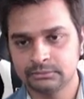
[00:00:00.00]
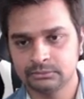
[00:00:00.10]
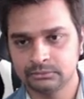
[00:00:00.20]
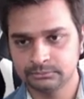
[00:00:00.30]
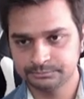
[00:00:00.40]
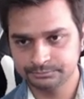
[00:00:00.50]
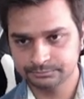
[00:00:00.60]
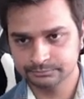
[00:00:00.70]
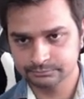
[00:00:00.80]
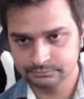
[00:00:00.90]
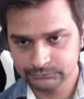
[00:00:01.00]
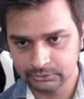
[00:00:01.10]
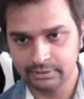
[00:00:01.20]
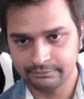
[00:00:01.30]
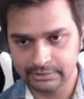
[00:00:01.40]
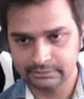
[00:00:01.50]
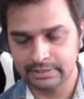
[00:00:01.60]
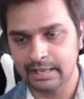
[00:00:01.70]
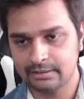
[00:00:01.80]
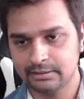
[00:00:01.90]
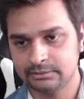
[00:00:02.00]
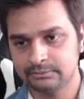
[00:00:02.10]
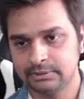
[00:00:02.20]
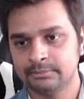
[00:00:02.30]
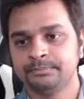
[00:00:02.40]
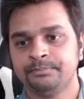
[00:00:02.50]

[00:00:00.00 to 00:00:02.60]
to live in Canada today.